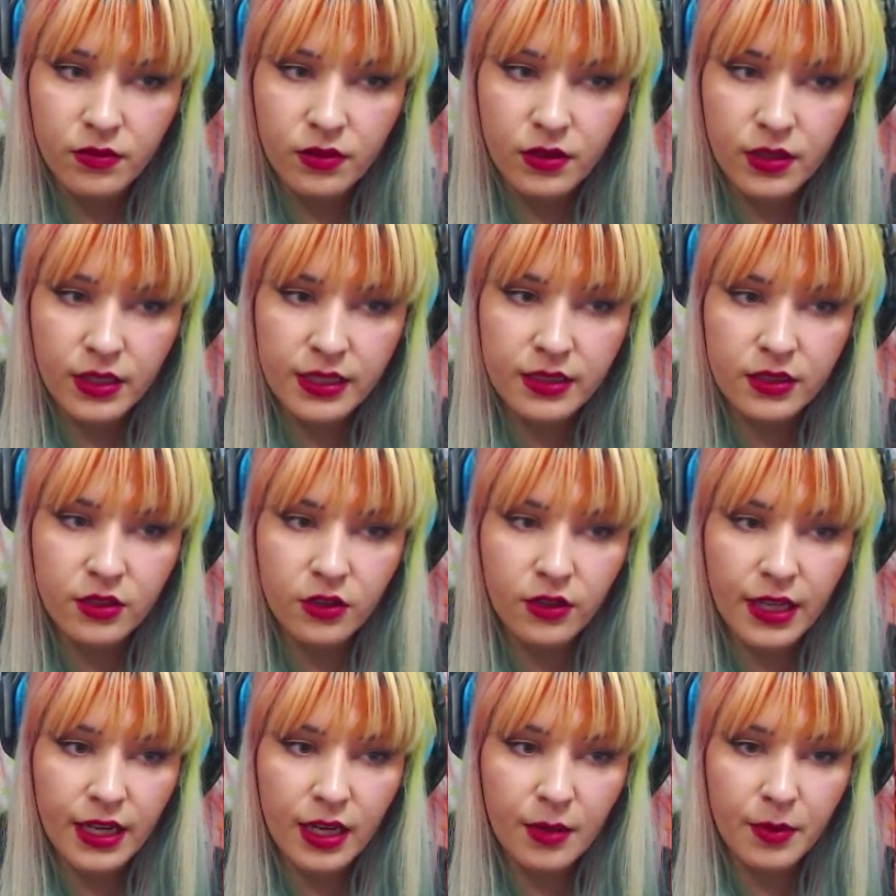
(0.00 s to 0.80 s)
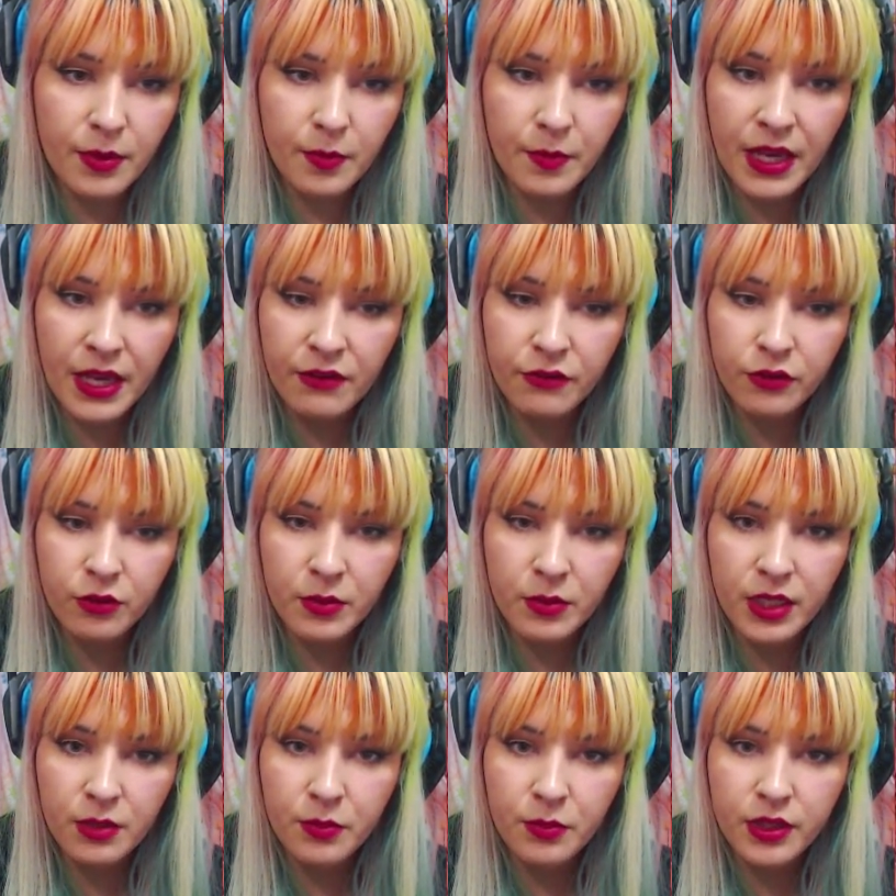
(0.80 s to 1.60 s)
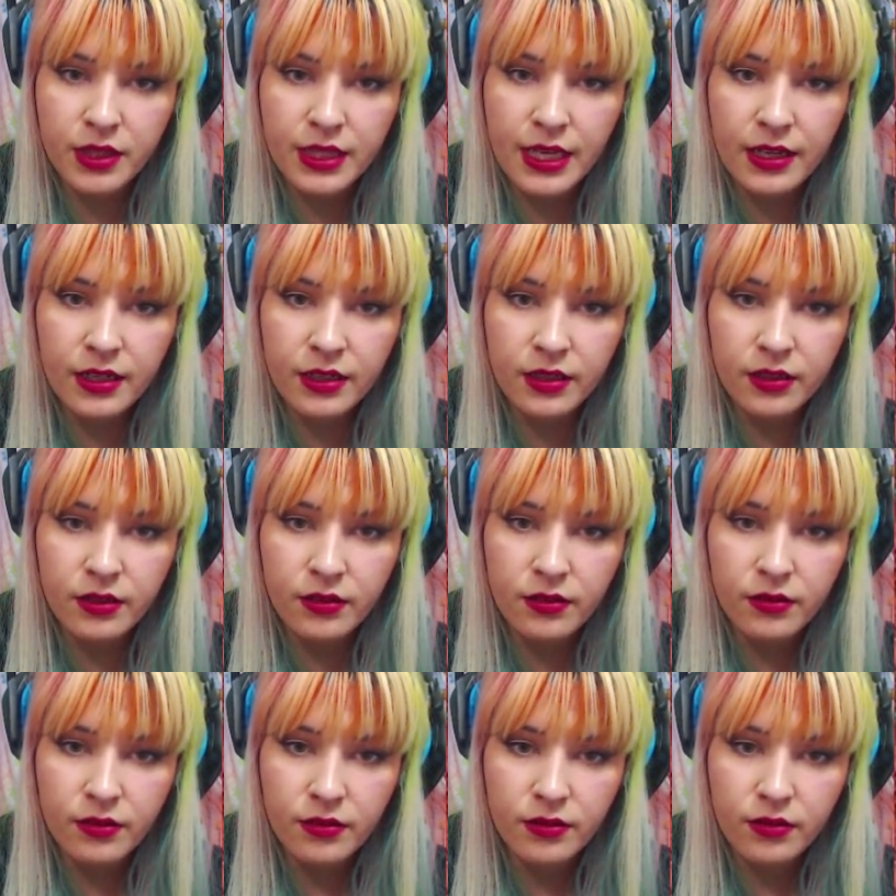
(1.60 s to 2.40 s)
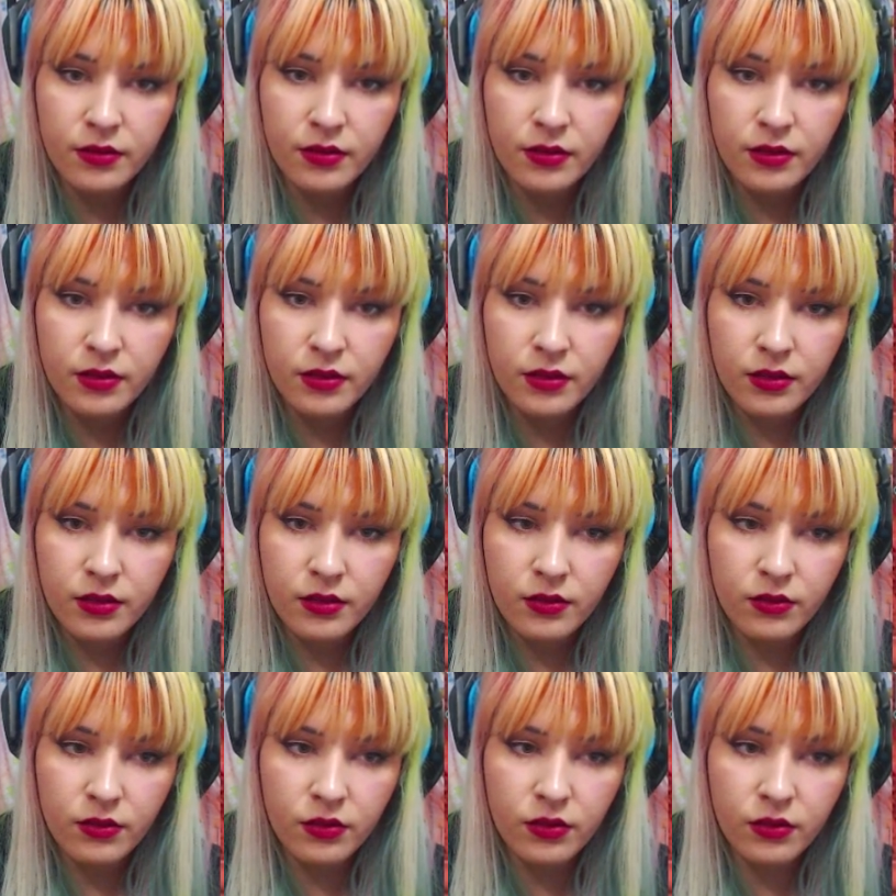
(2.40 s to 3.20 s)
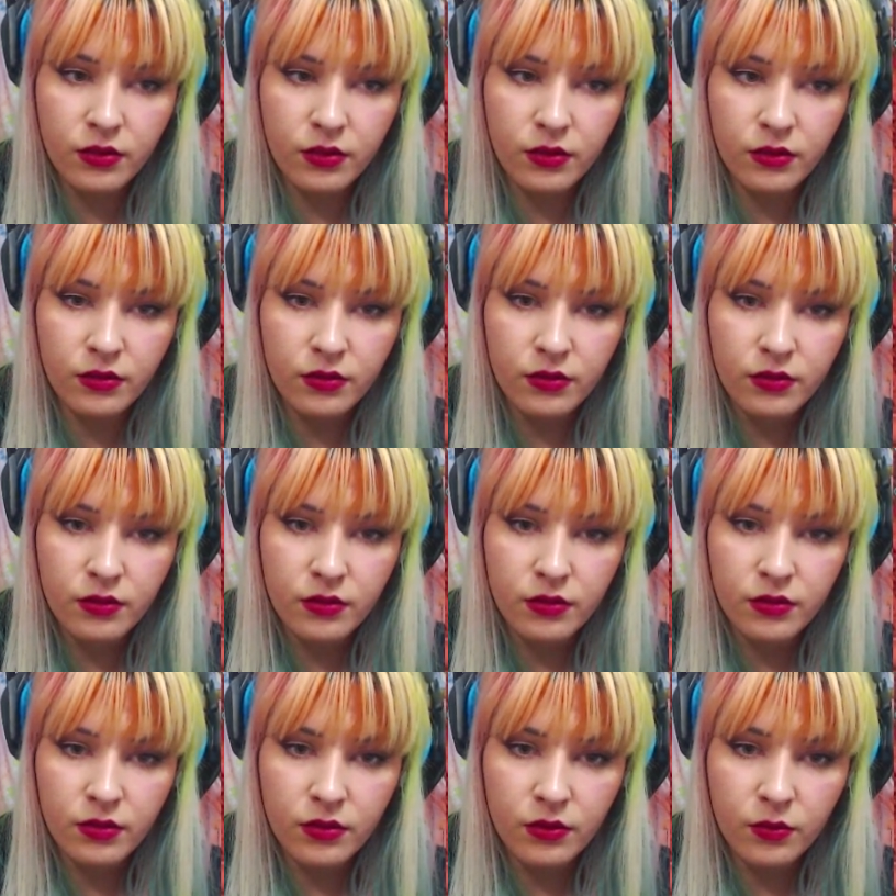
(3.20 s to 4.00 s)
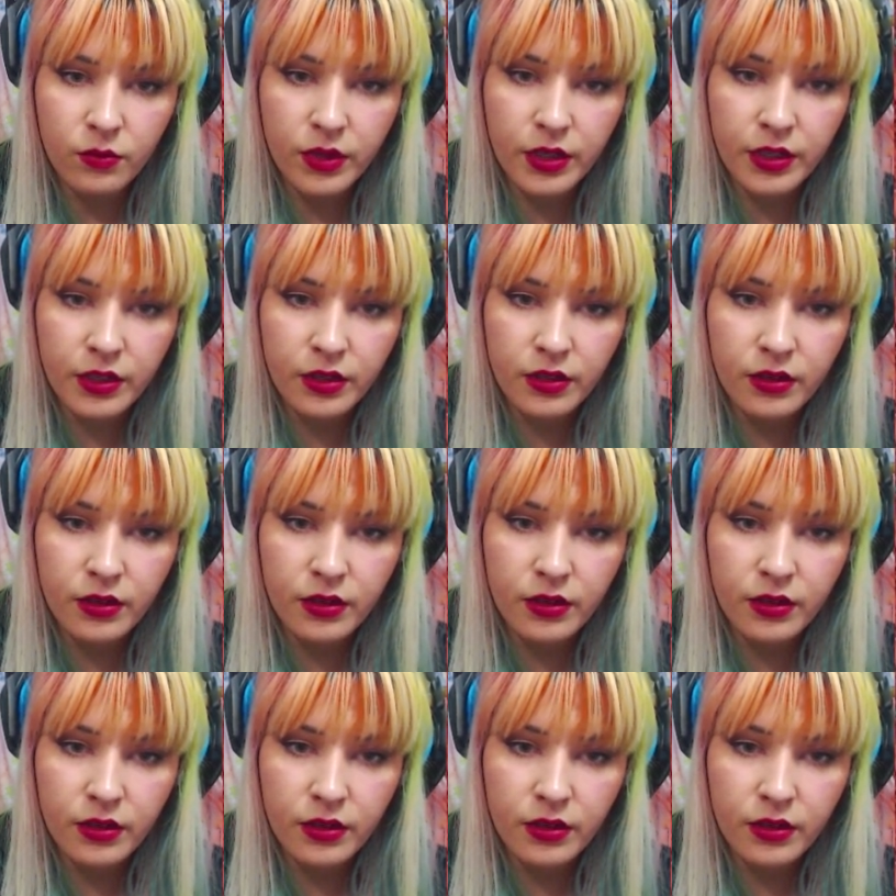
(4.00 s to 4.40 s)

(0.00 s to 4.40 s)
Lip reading: Is there like a pipette for me to put that in? Or no? Water?